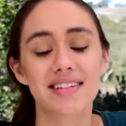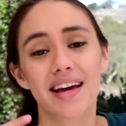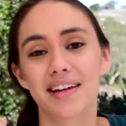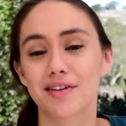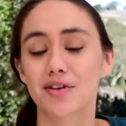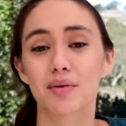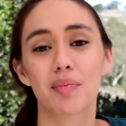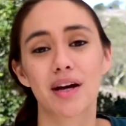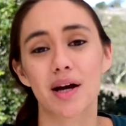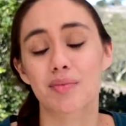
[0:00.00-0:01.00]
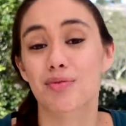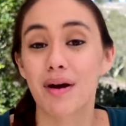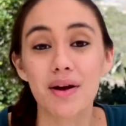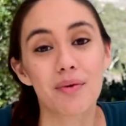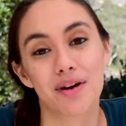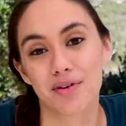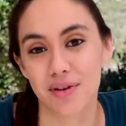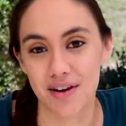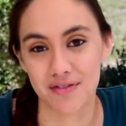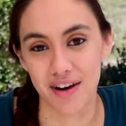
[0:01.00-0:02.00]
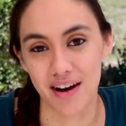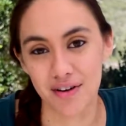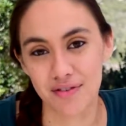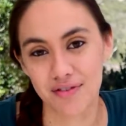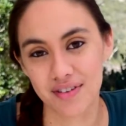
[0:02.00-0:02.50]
again and you could pick up right where you left off.